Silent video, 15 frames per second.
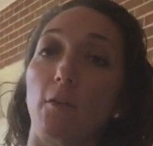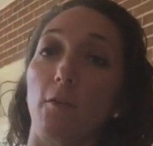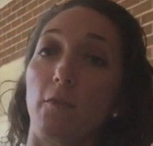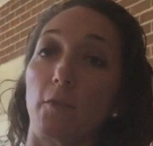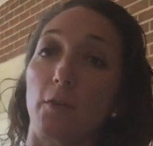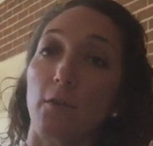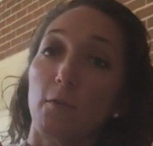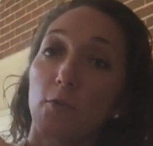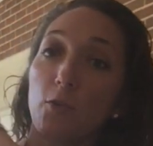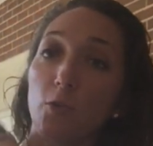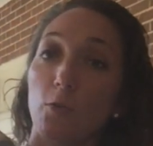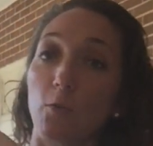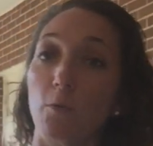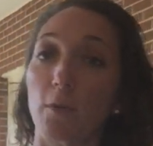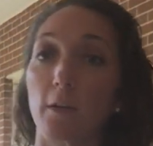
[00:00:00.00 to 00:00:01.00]
over your
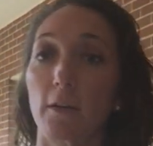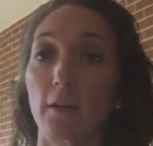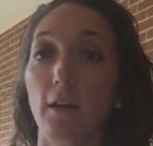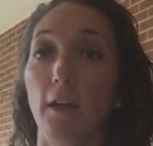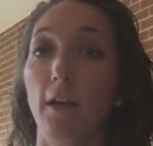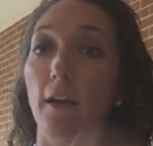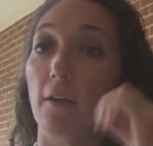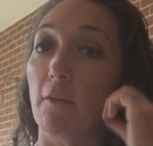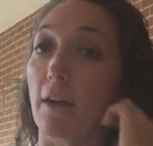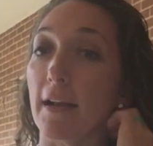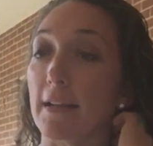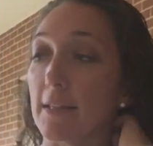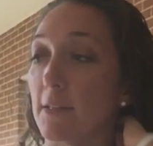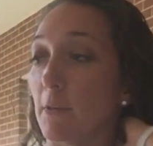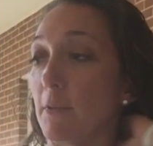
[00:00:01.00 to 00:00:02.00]
shoulder,
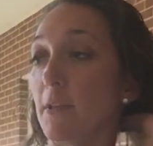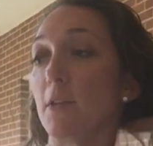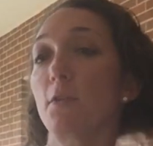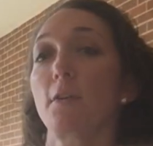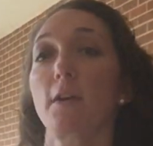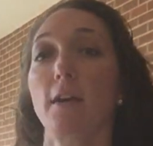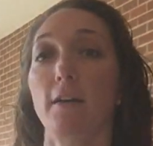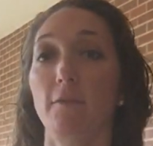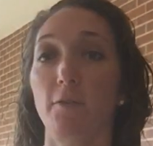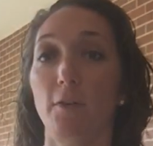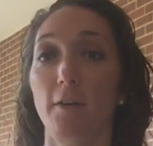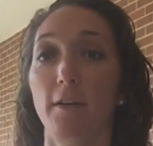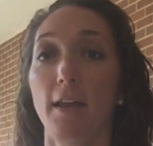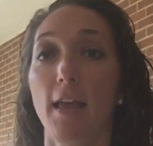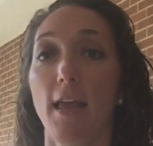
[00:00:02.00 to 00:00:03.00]
right, so that you're
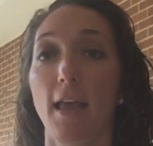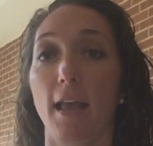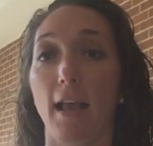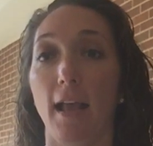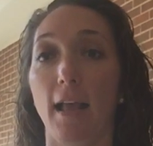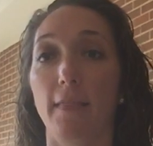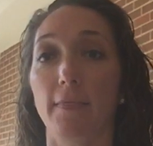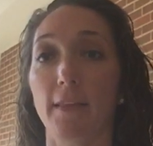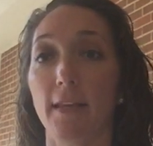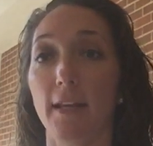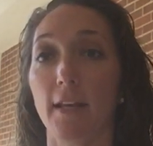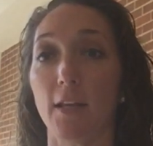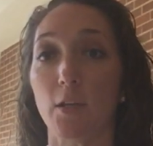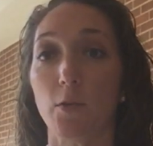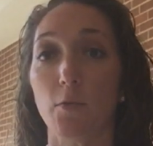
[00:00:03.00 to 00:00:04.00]
covered, and
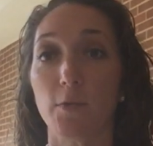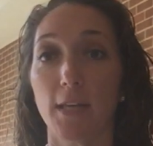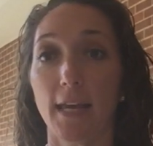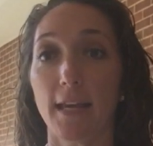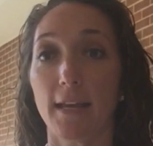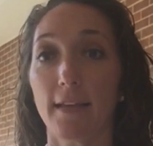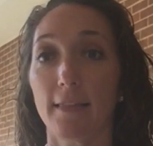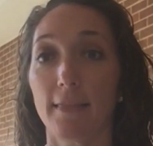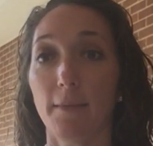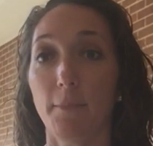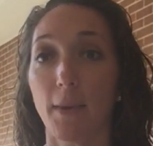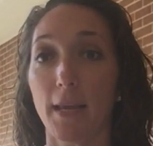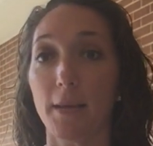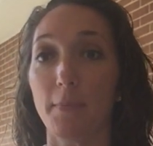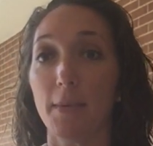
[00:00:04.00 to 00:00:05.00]
then you take the
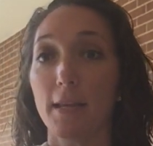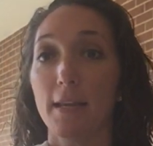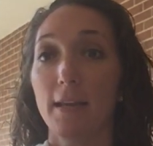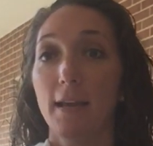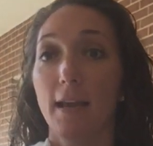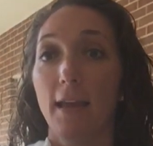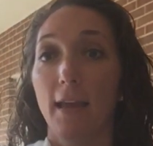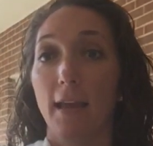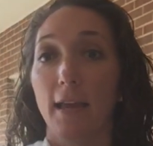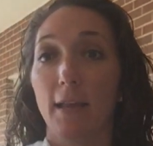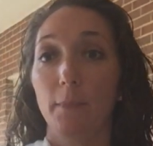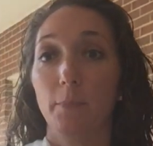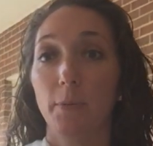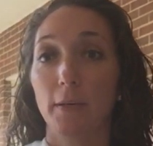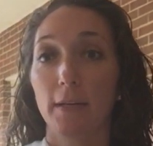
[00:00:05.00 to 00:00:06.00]
baby
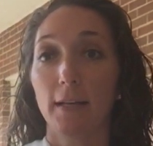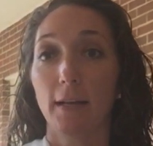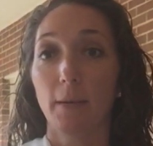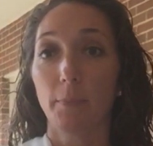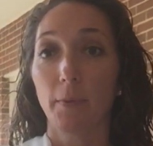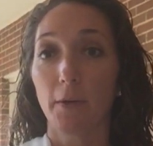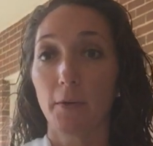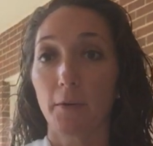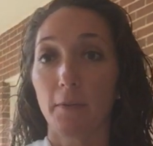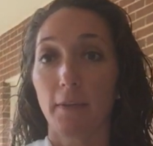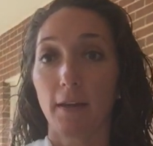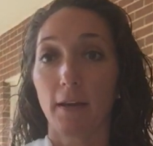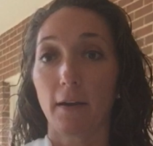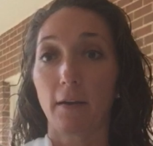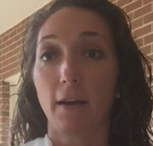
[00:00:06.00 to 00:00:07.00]
and put it up under
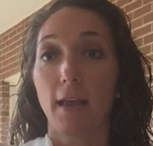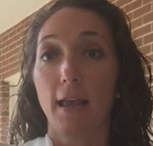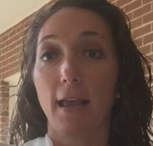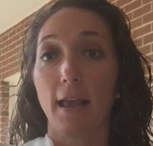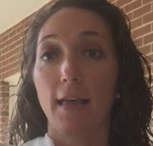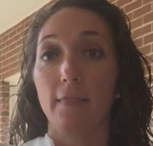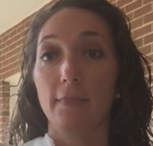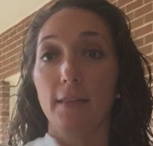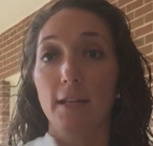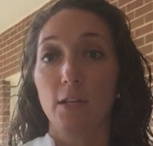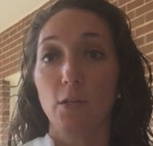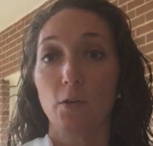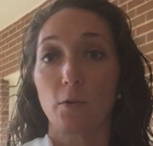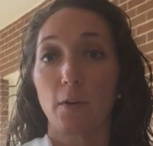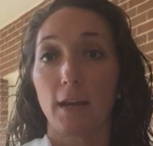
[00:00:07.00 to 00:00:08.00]
there, and then
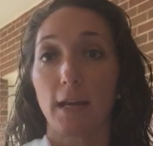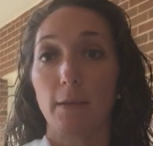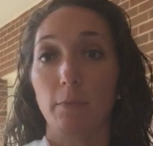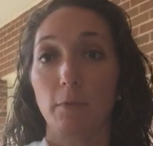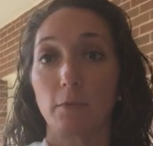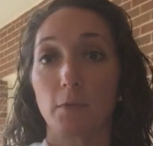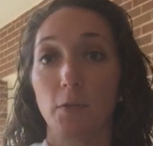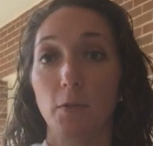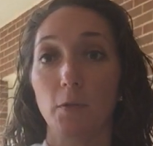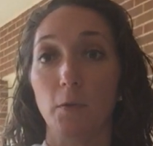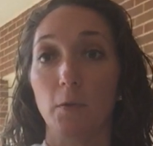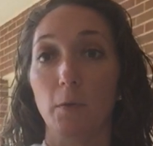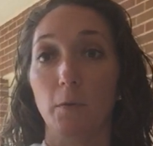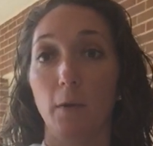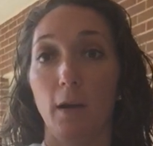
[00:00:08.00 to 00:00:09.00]
you're able
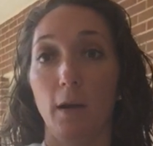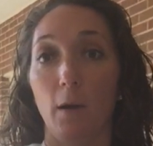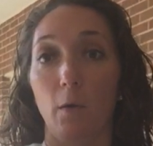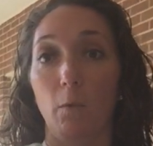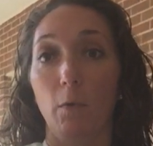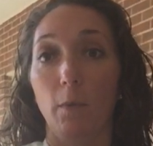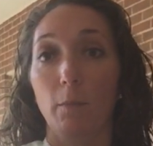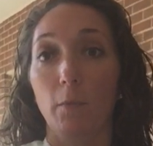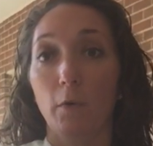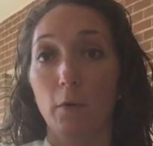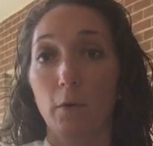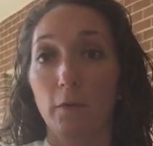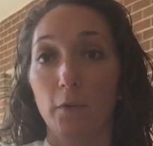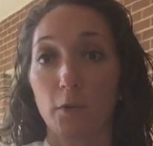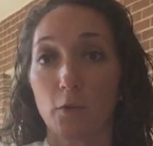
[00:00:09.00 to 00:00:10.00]
to
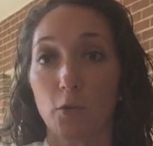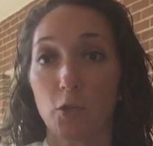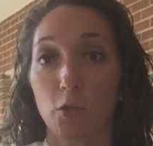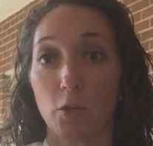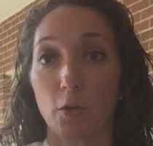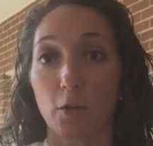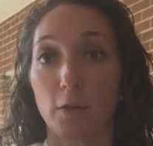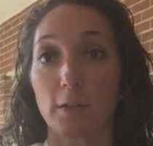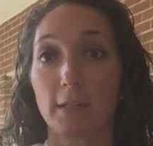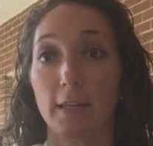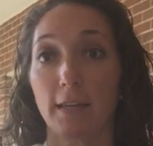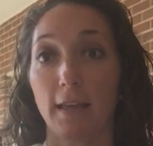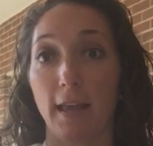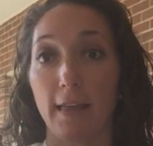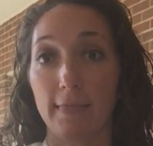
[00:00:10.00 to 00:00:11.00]
remove your shirt
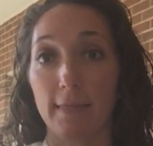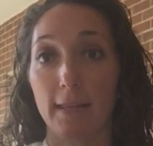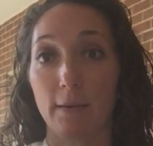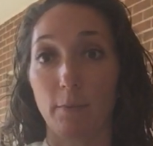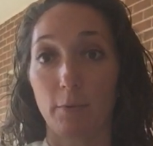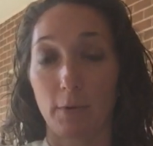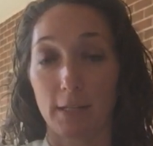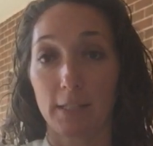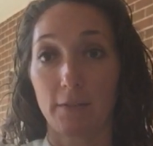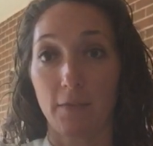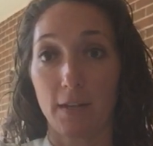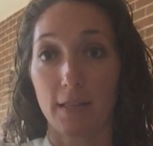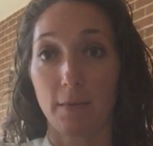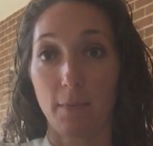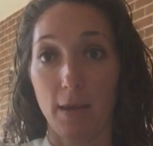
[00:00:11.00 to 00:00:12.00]
and then
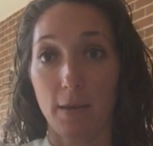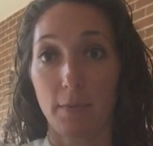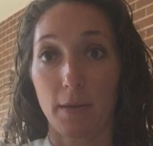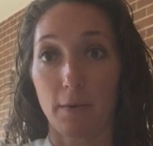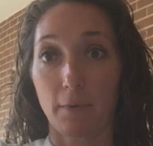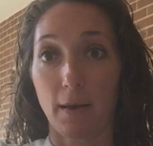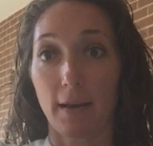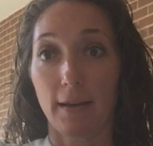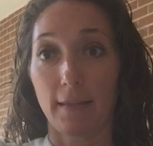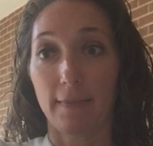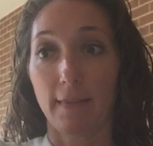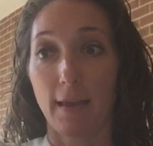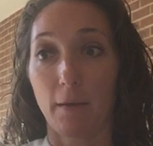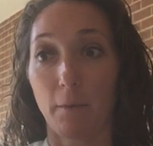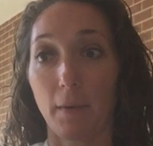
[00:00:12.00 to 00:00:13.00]
breastfeed the baby, right? And
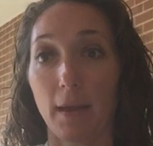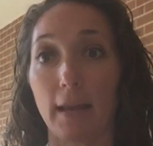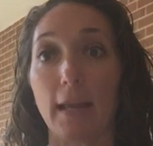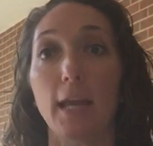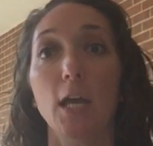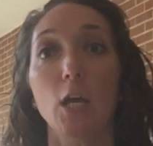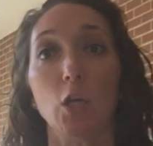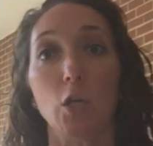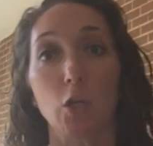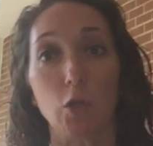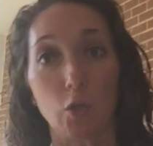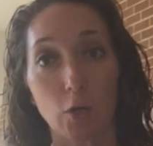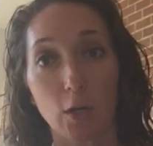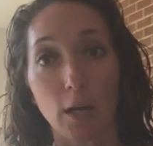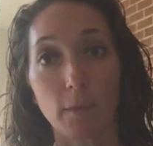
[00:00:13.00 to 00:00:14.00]
that way
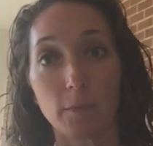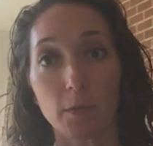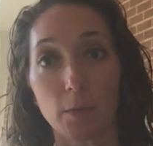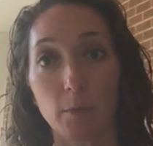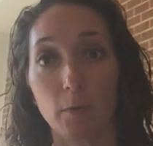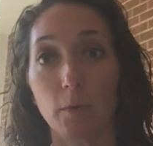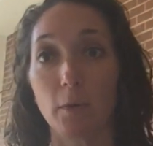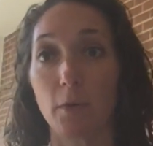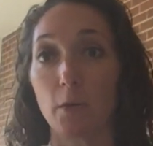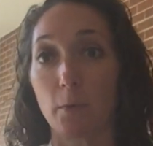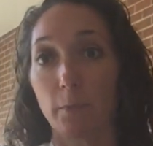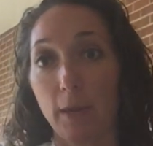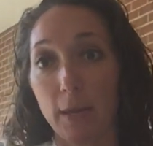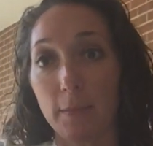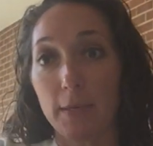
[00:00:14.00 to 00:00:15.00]
you're comfortable, your
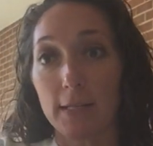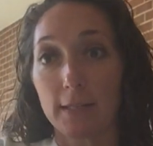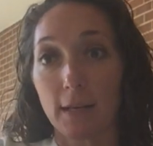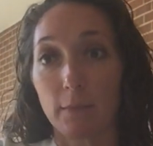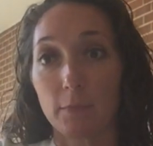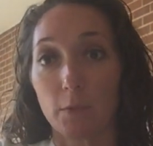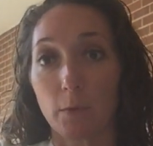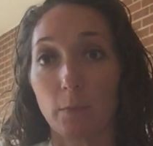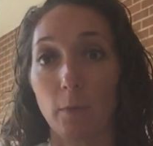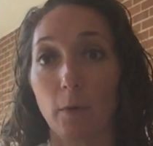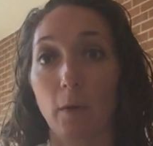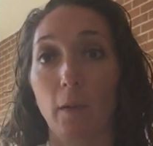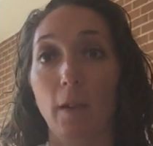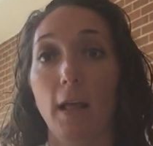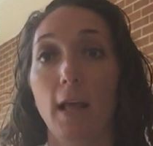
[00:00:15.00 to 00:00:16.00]
baby's
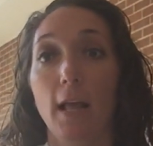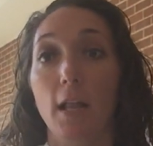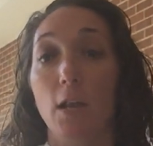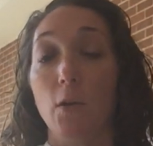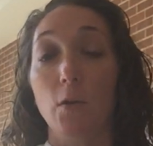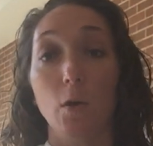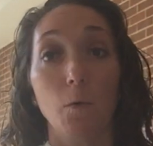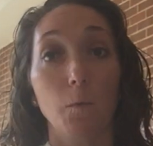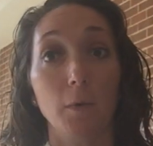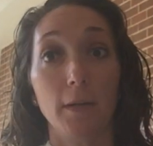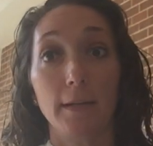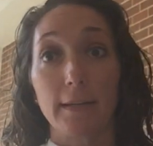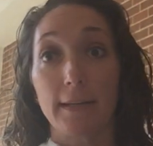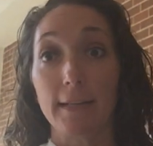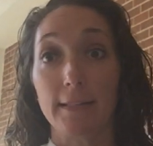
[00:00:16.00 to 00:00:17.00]
comfortable, no
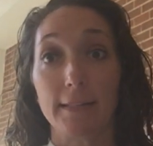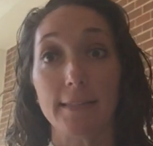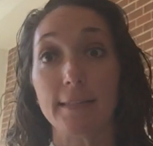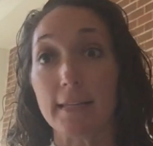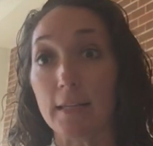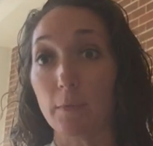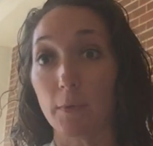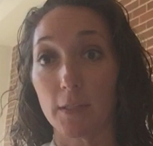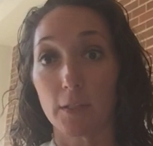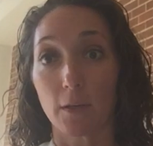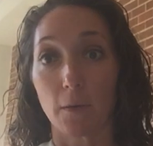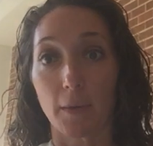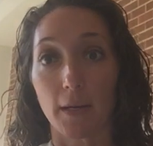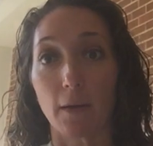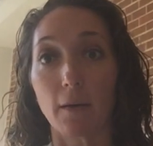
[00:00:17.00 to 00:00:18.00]
one can see what's
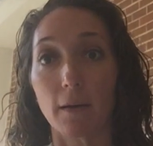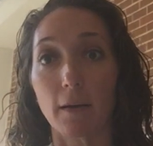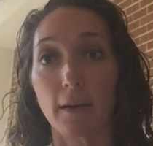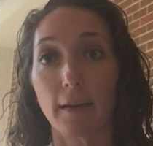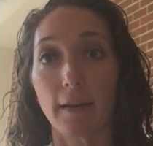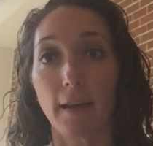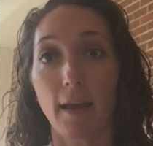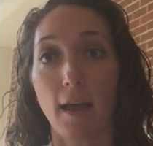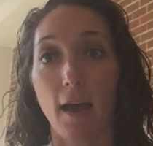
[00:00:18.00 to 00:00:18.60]
going on.